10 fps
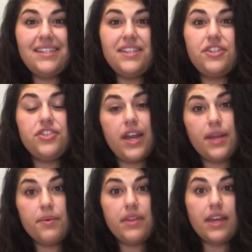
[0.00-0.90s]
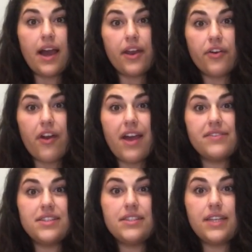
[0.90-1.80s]
This is Jenny with
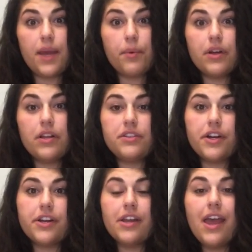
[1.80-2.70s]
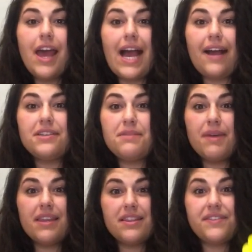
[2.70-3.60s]
Econocrafts and today we're going to learn how to
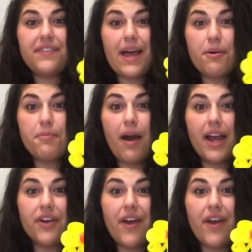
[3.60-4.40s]
make this flower pot